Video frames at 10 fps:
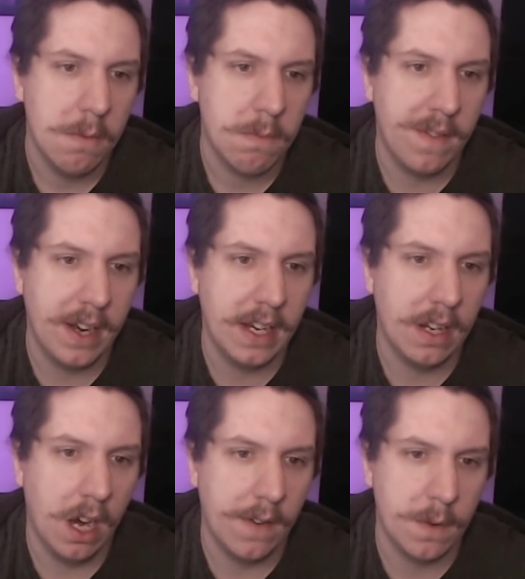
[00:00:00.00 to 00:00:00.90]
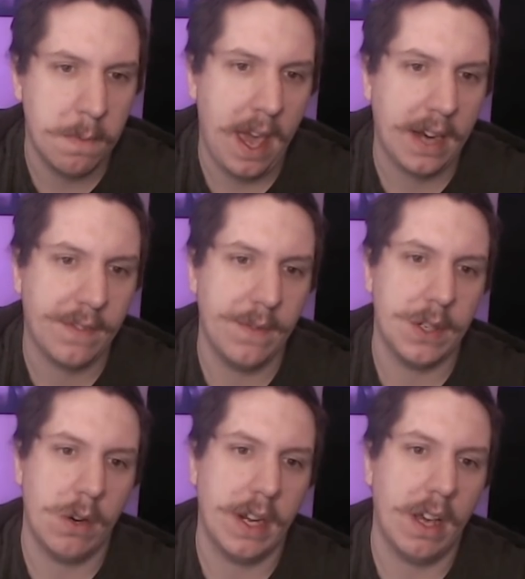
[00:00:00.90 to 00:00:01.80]
Prevented hover pack from
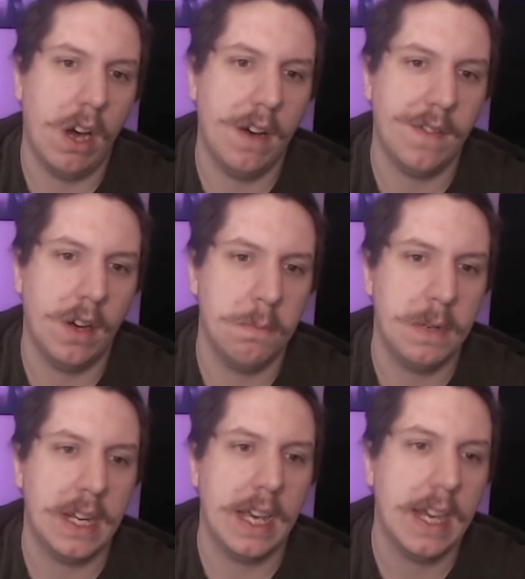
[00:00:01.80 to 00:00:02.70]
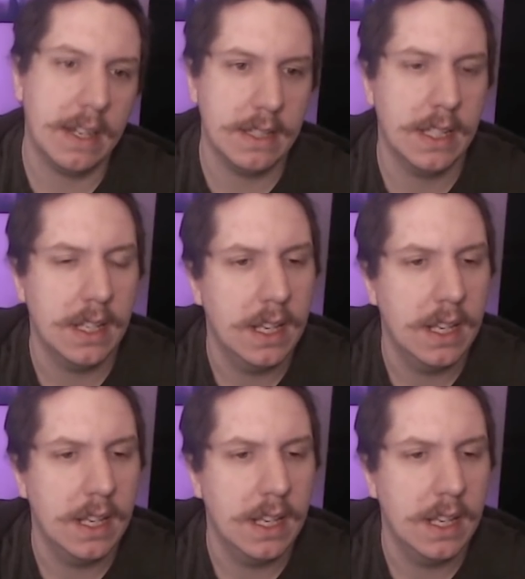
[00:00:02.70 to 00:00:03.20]
turning off on being inked.